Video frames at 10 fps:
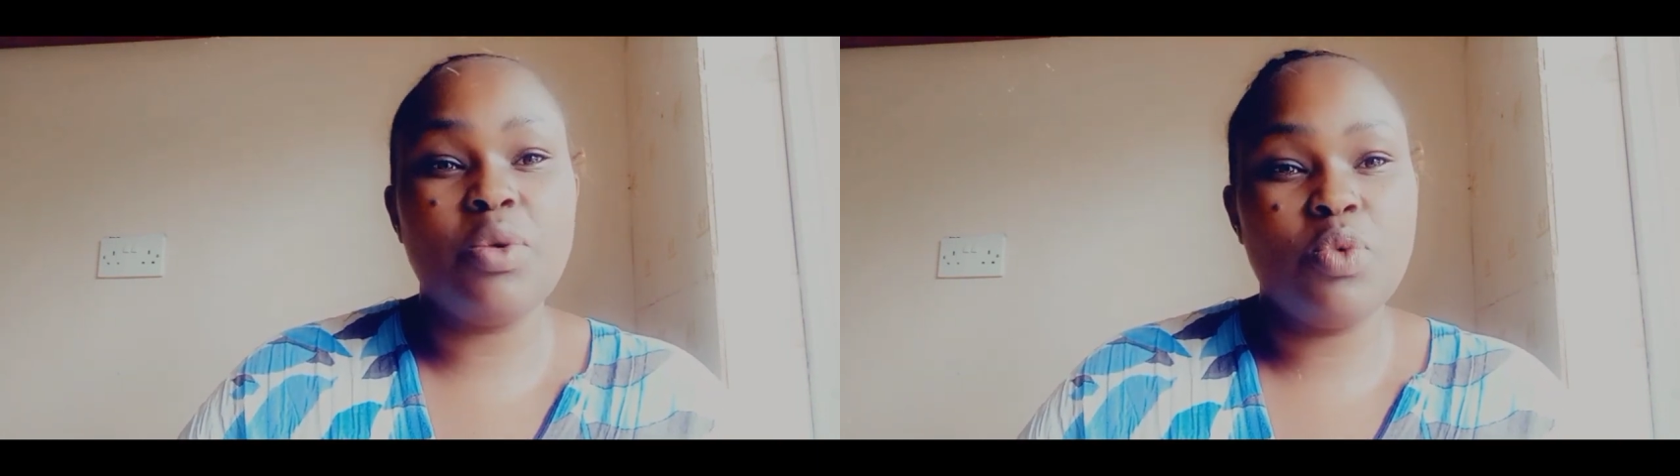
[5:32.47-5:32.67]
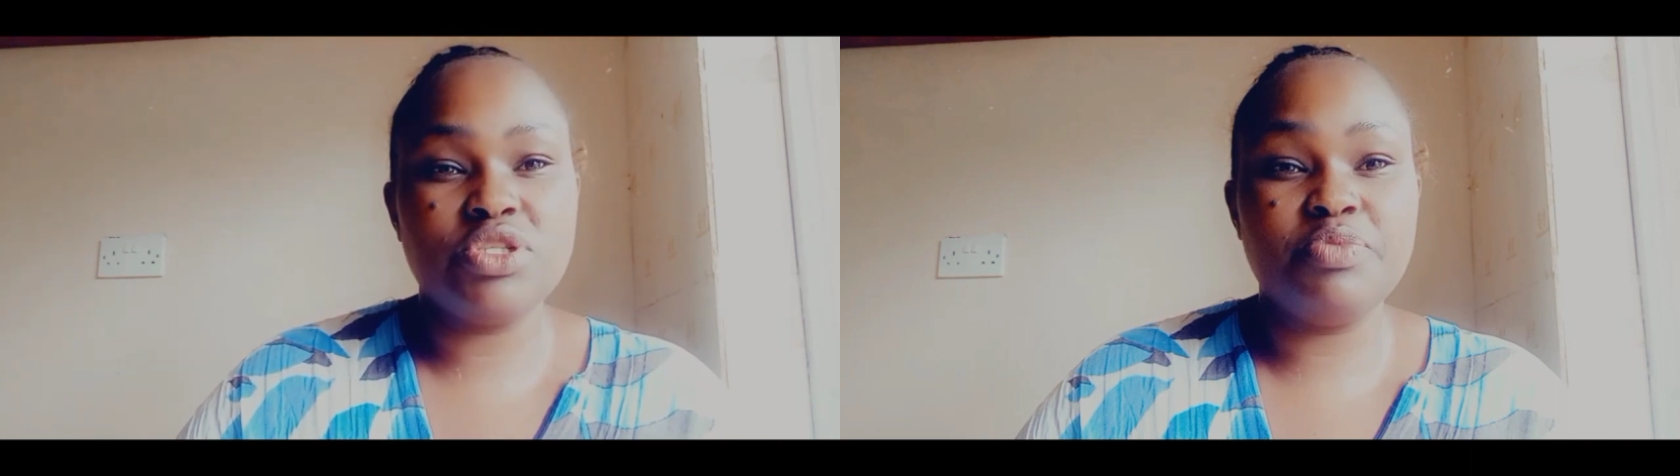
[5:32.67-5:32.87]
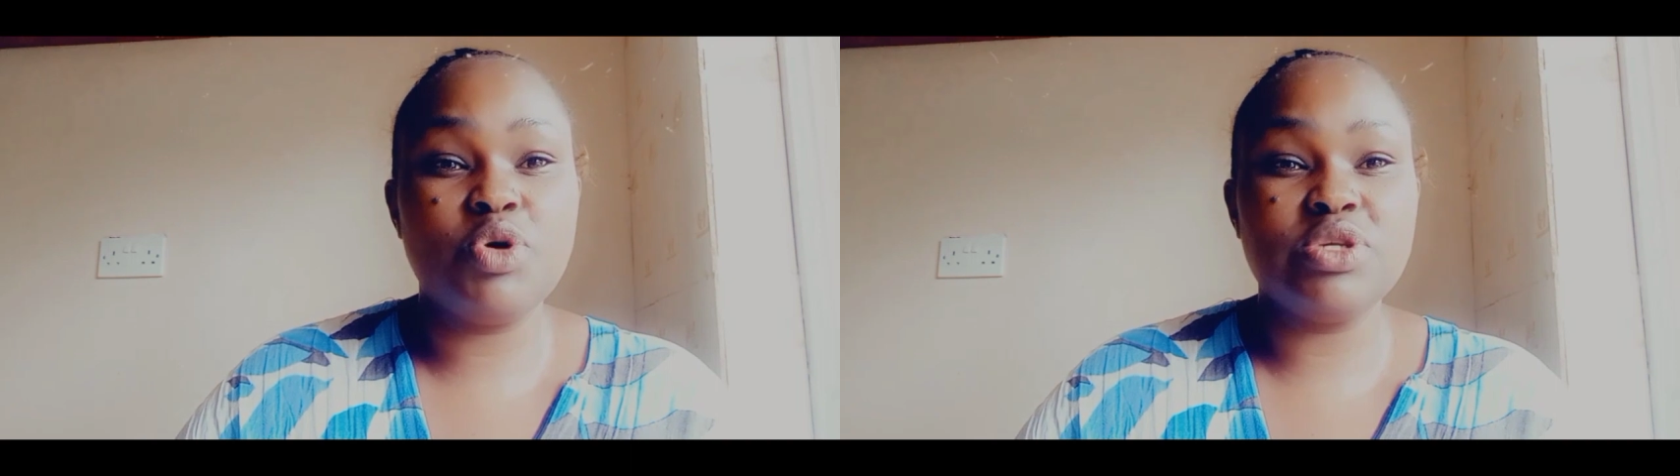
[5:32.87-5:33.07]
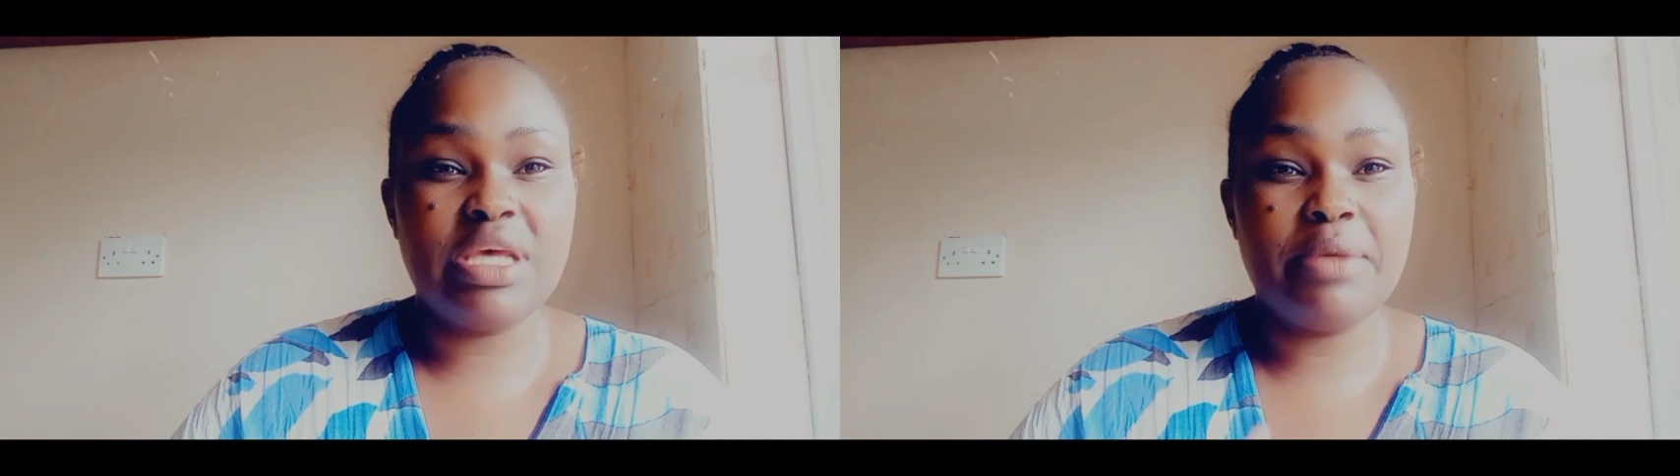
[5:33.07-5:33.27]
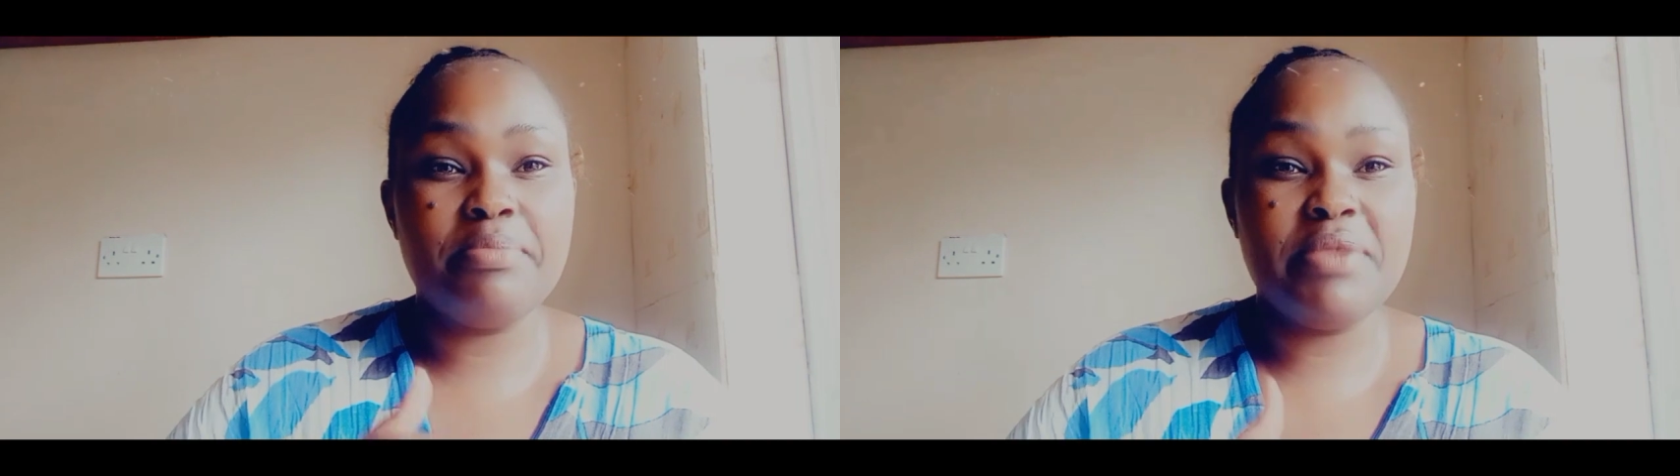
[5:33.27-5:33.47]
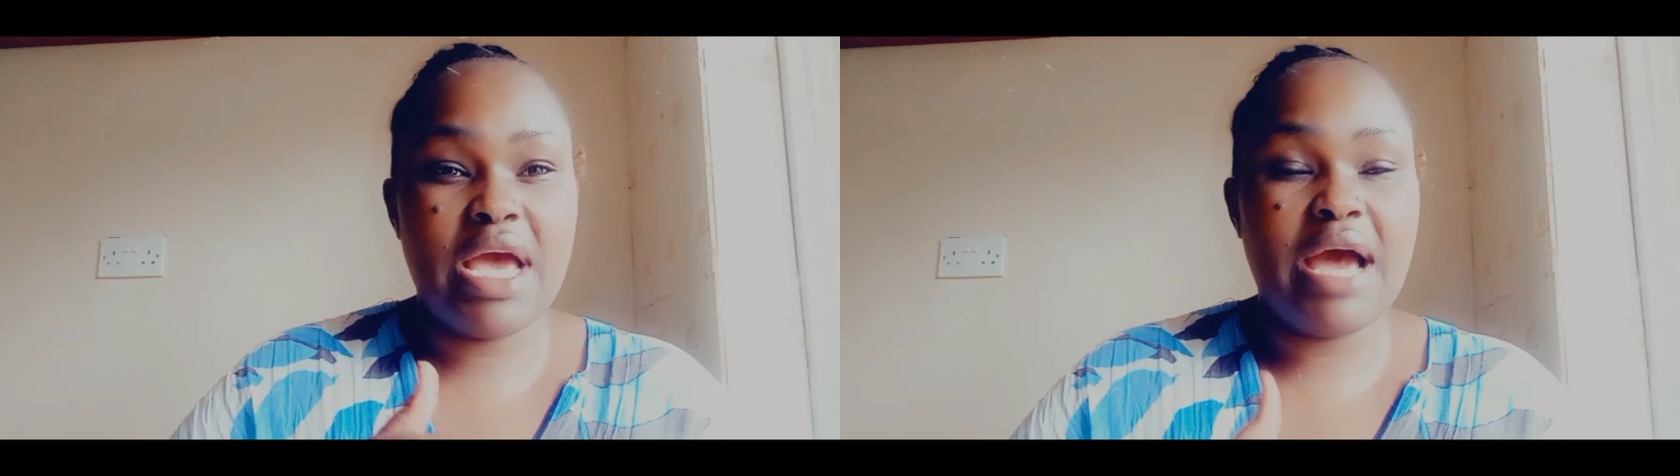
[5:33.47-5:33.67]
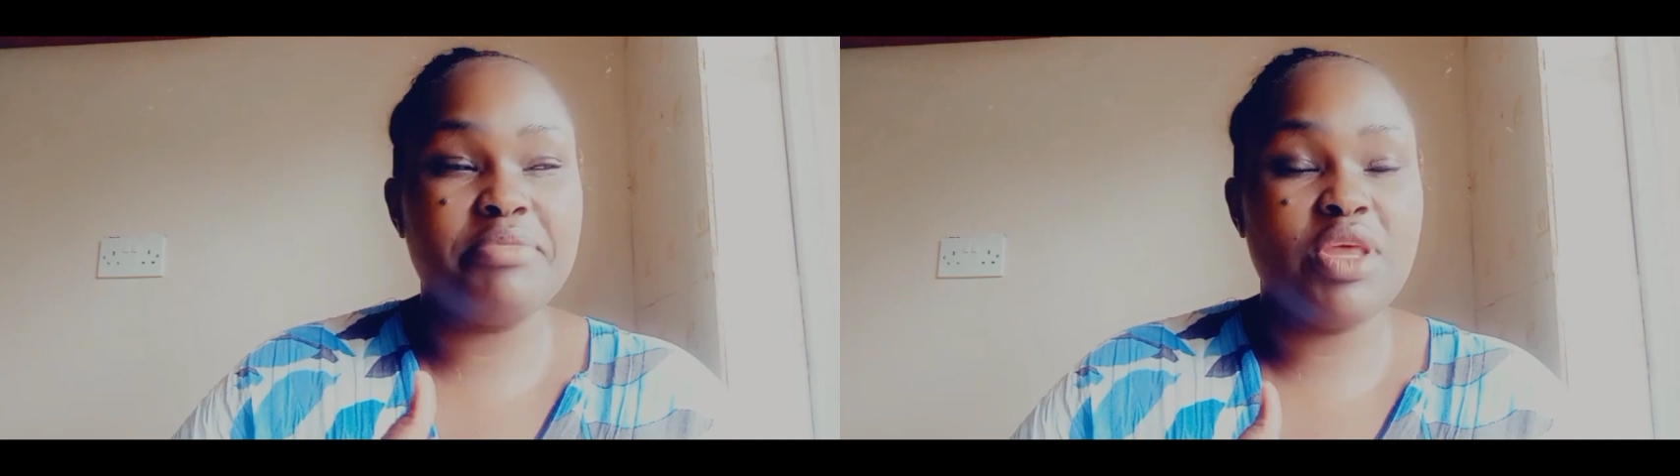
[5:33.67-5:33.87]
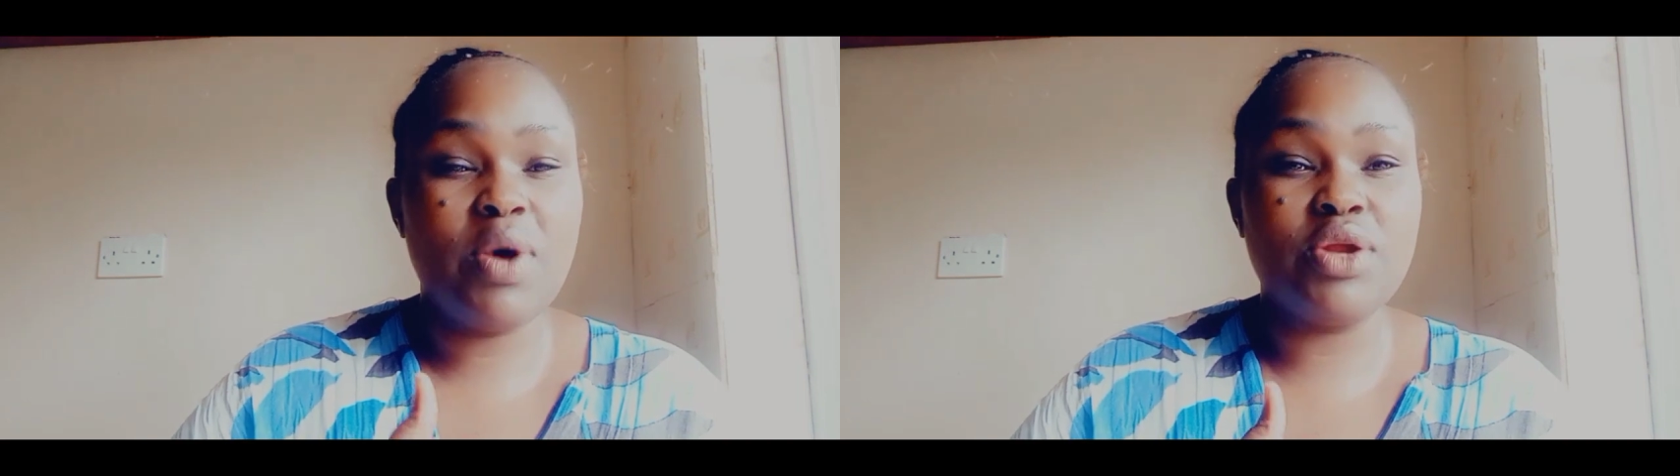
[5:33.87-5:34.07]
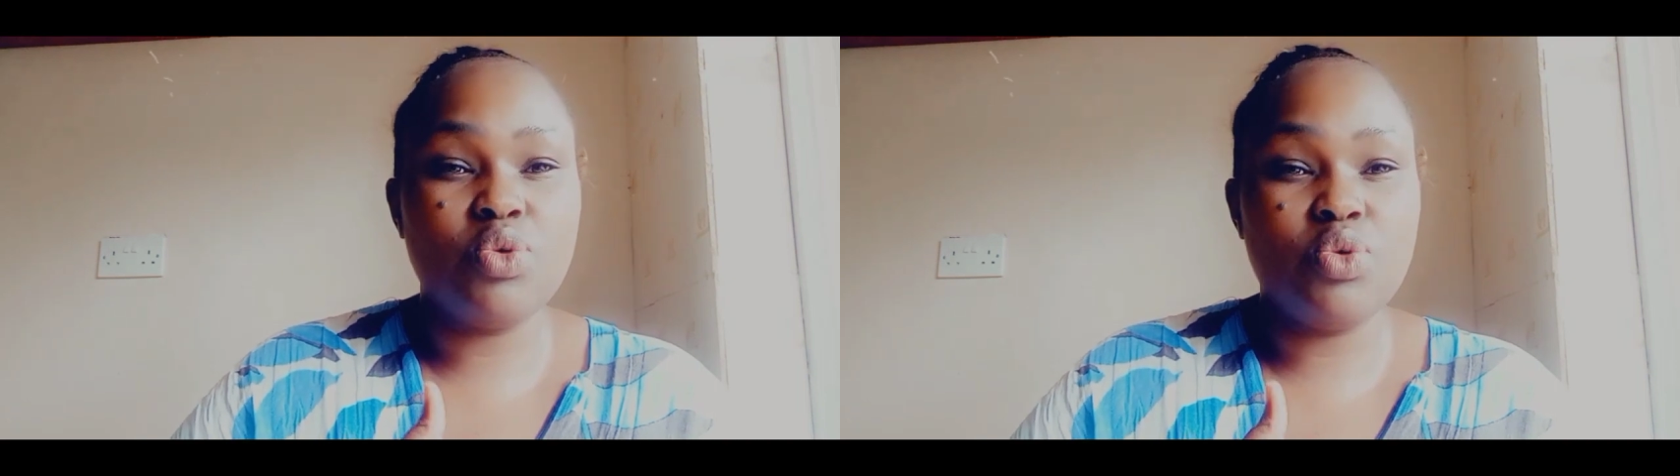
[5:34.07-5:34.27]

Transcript: want because I'm the one